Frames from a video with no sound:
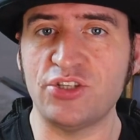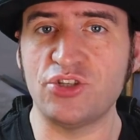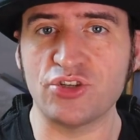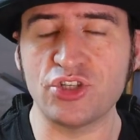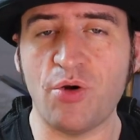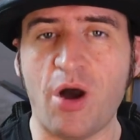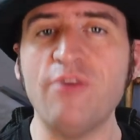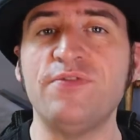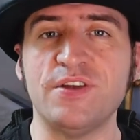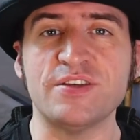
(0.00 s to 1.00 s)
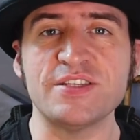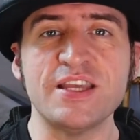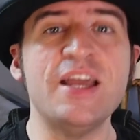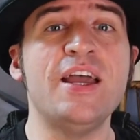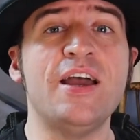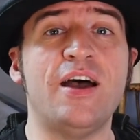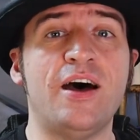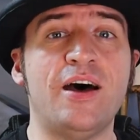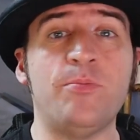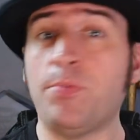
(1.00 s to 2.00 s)
It's just so obvious.
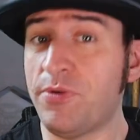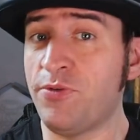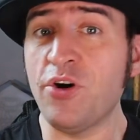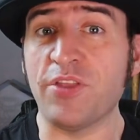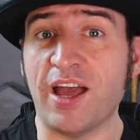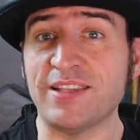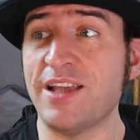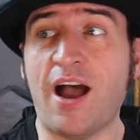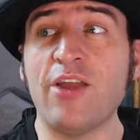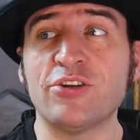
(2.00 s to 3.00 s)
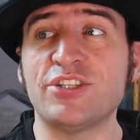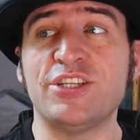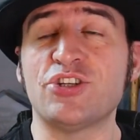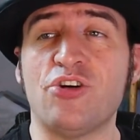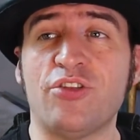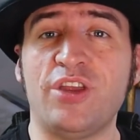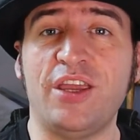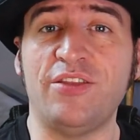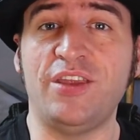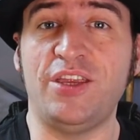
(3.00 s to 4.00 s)
But before that, I honestly saw
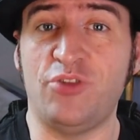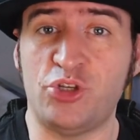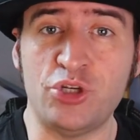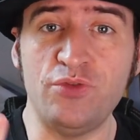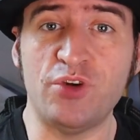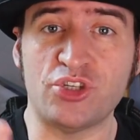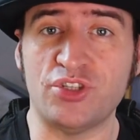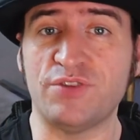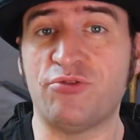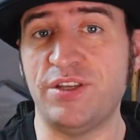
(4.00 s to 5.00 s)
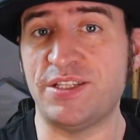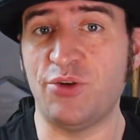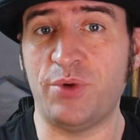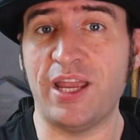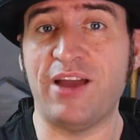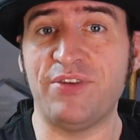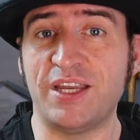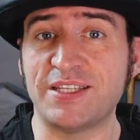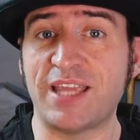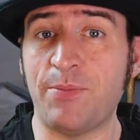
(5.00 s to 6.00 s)
the 2 versions of grids that we have
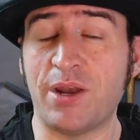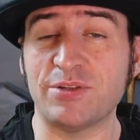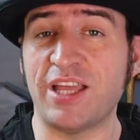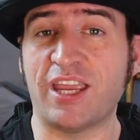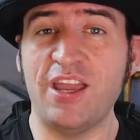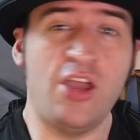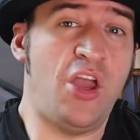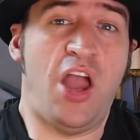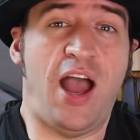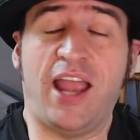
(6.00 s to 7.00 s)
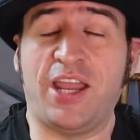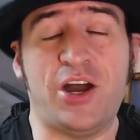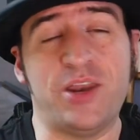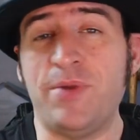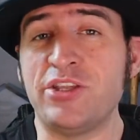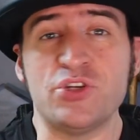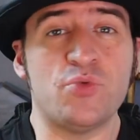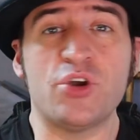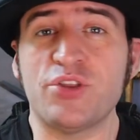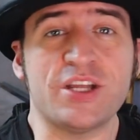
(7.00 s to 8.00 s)
in Inkscape, and I was like, I can't
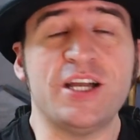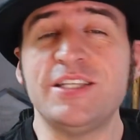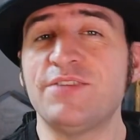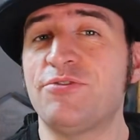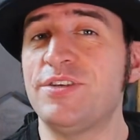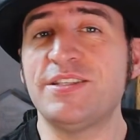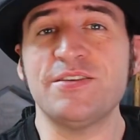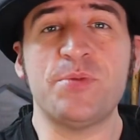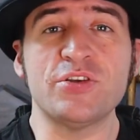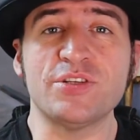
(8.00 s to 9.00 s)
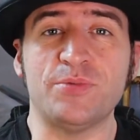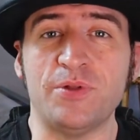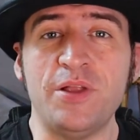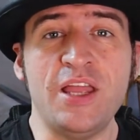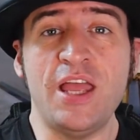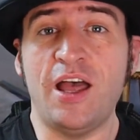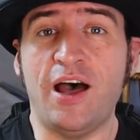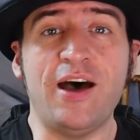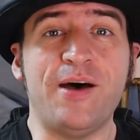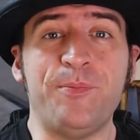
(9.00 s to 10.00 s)
imagine what other kinds of grids are possible.
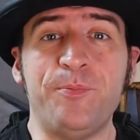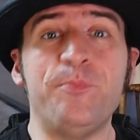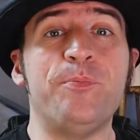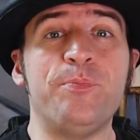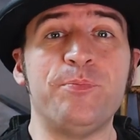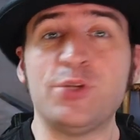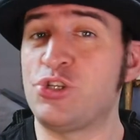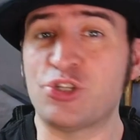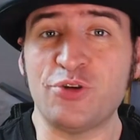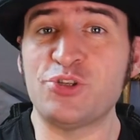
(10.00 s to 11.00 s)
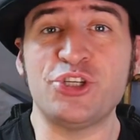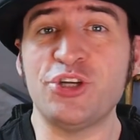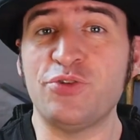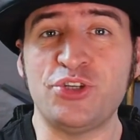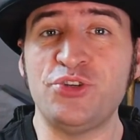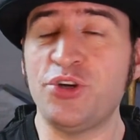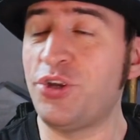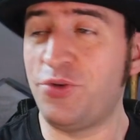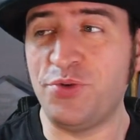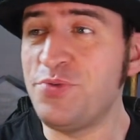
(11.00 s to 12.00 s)
But just goes to show,
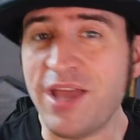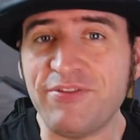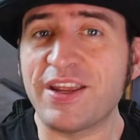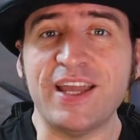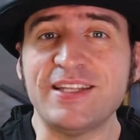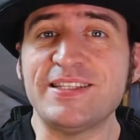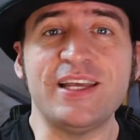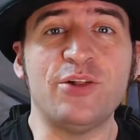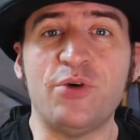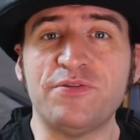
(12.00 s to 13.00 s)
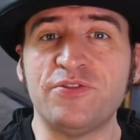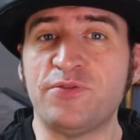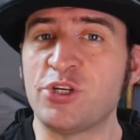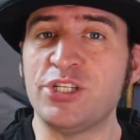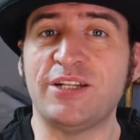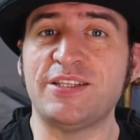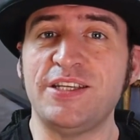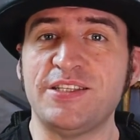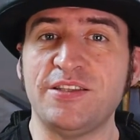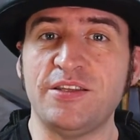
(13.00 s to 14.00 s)
you never can tell what
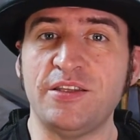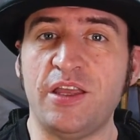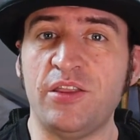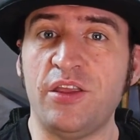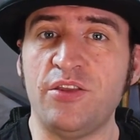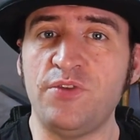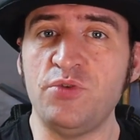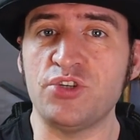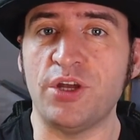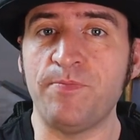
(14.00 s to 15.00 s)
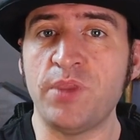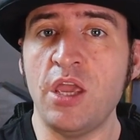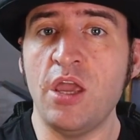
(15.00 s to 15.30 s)
functionality is in the future.